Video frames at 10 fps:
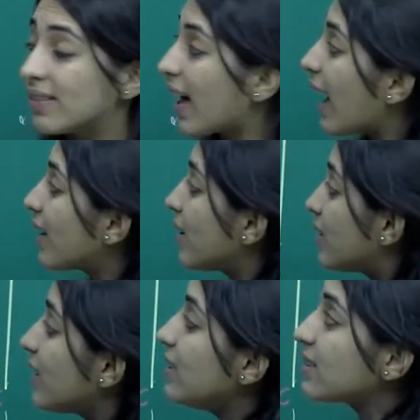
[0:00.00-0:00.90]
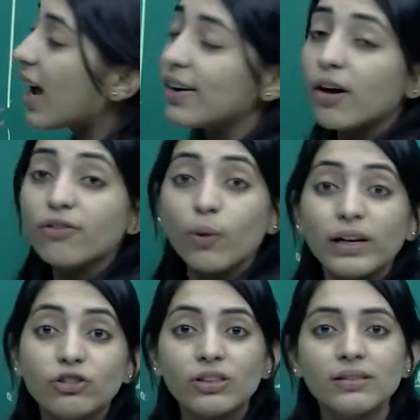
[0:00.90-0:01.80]
that these kind of
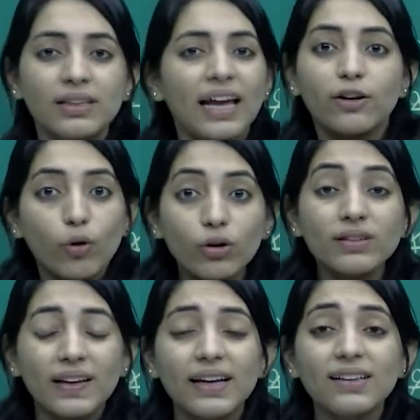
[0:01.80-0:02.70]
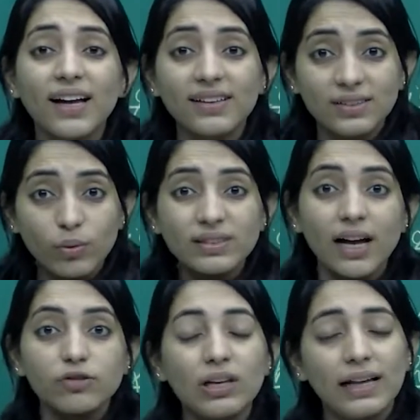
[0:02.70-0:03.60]
questions, like don't think that this was
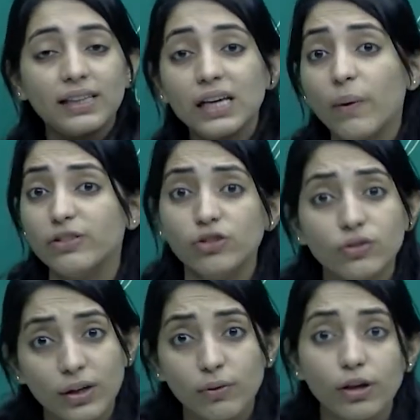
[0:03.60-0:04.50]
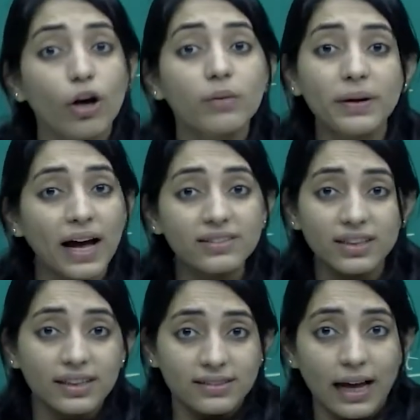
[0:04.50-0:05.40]
such a lengthy question so it will not be asked
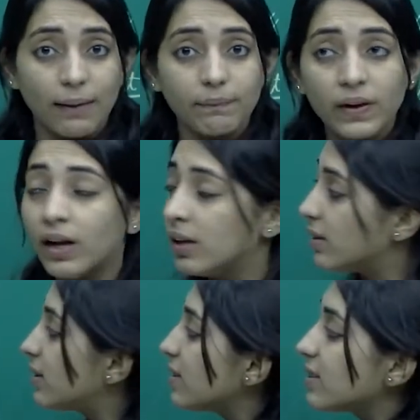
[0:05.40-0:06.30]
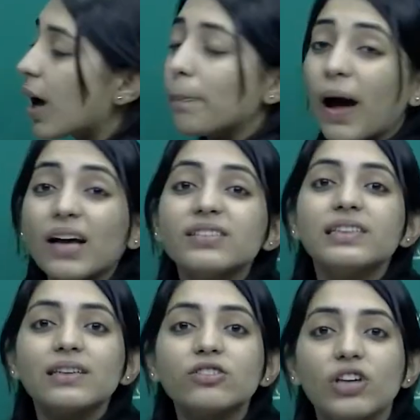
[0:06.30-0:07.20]
in exam. This is a past
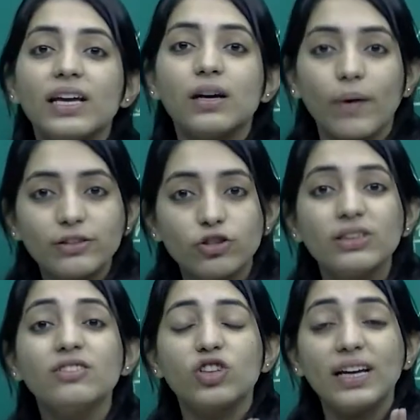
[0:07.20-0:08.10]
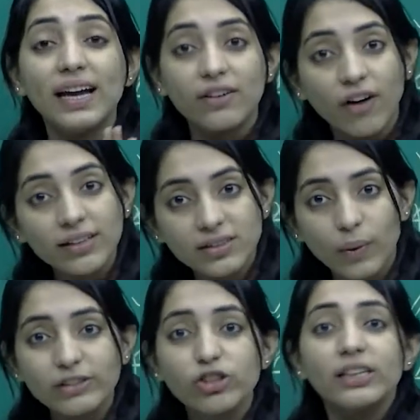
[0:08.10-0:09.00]
year J E E question, J E E advanced
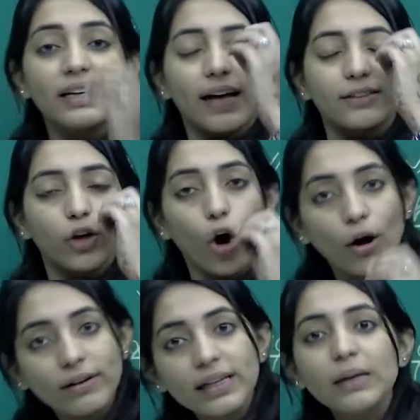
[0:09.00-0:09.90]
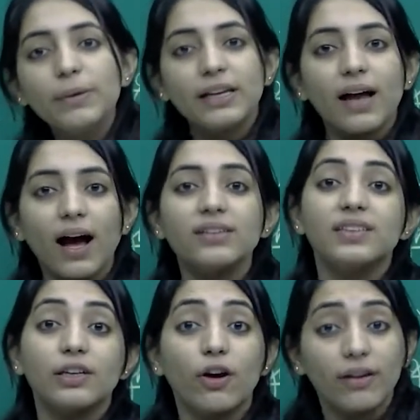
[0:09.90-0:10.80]
question. It has already been asked
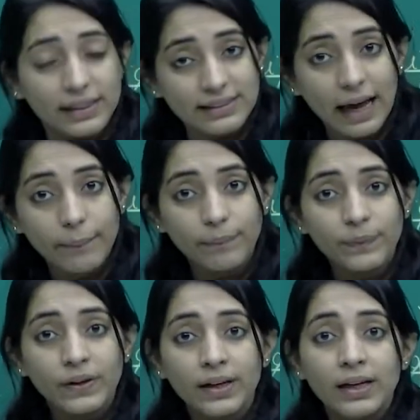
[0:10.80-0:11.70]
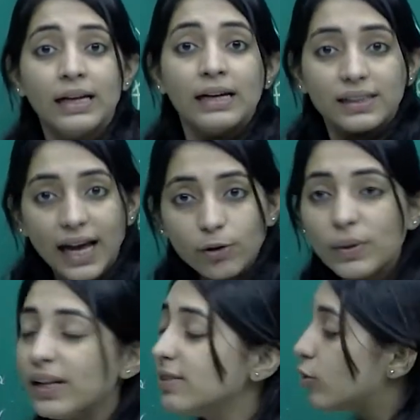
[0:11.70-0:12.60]
in your exam. That
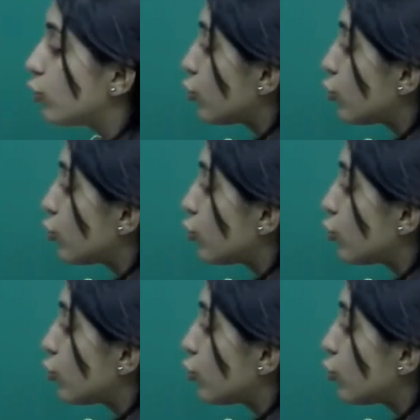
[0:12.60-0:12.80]
means you